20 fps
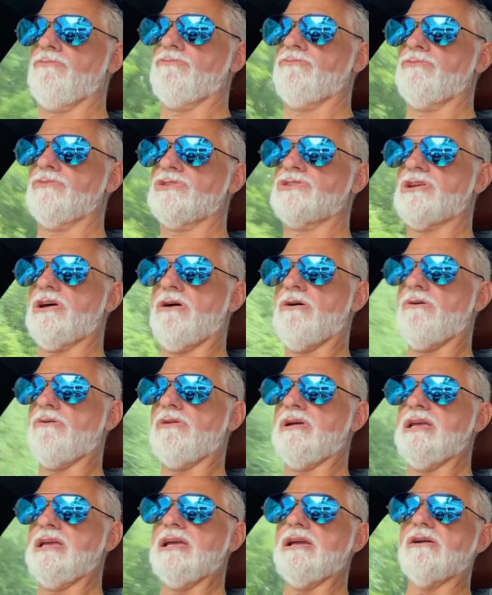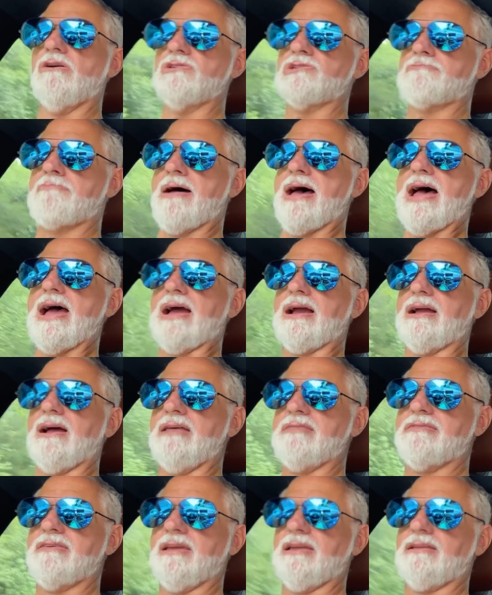so he goes back,
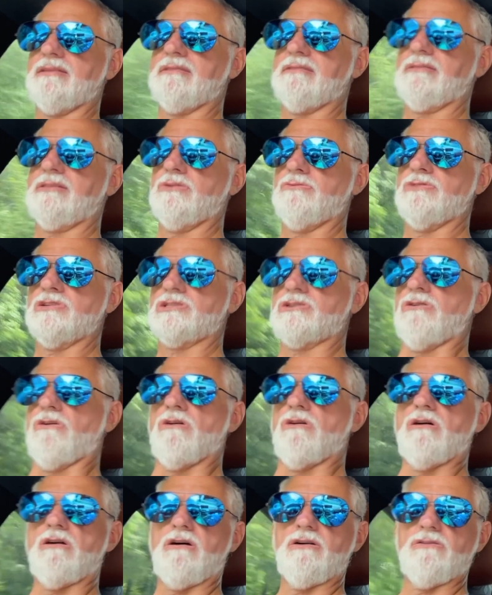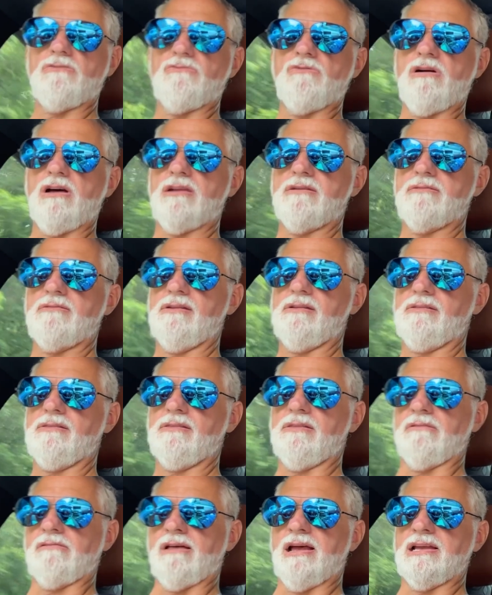I think, to his car to
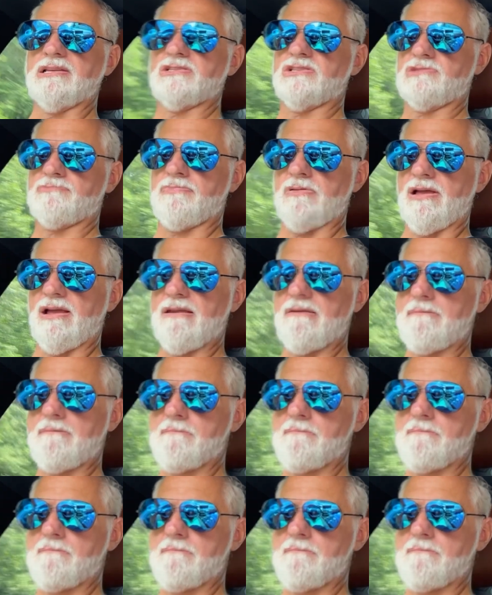run the license plate